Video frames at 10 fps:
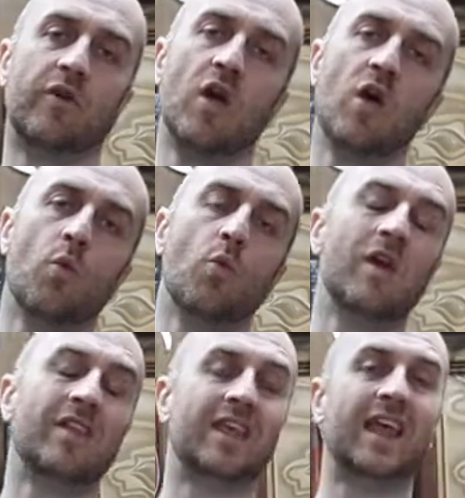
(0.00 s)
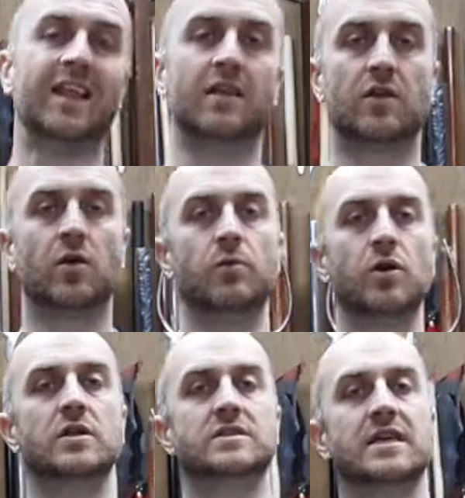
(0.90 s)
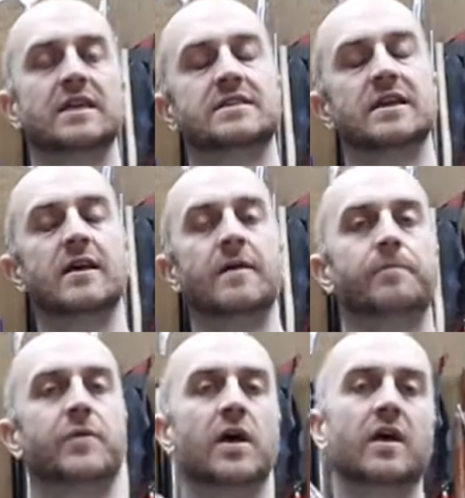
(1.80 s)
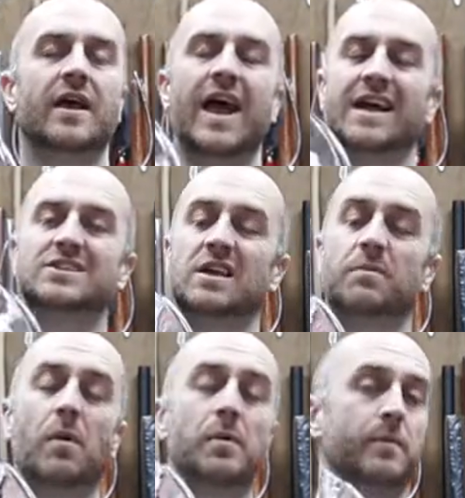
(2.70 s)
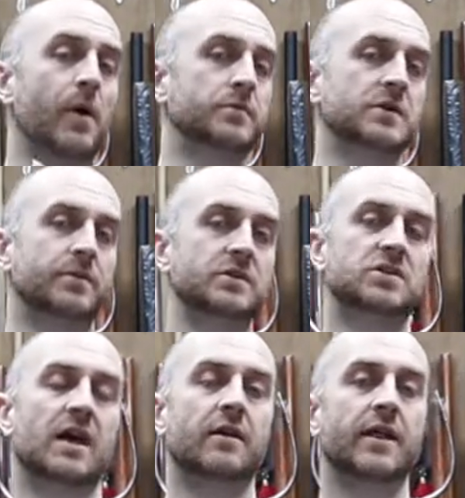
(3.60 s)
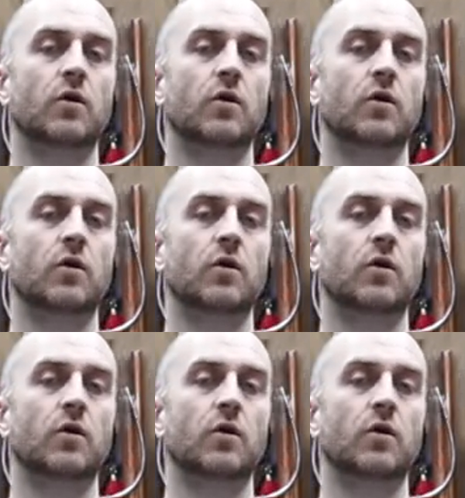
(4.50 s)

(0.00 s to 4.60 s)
of within communities that actually it probably pops up in Shaolin